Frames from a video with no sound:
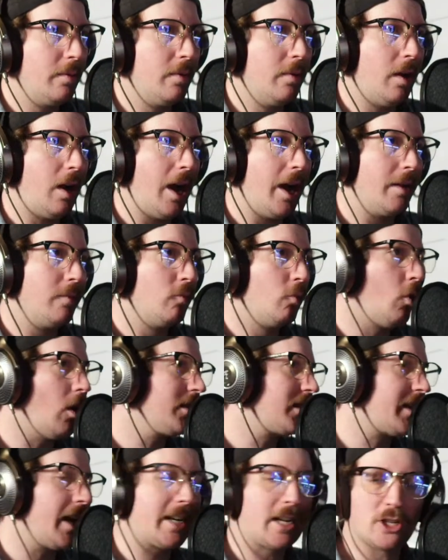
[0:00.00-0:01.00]
All right, 1
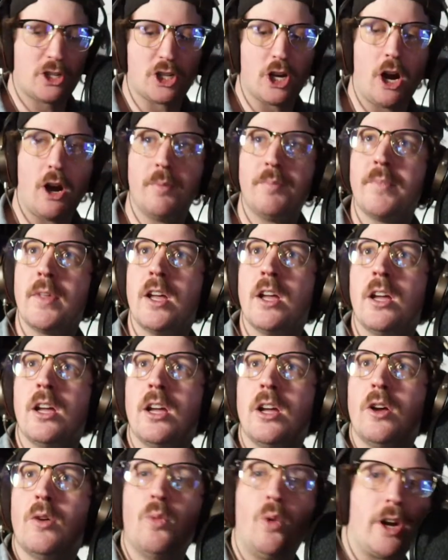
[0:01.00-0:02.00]
second, y'all. We'll
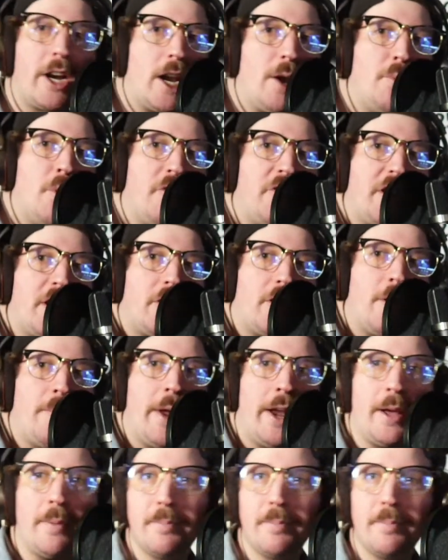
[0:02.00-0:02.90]
get it moving here in a minute.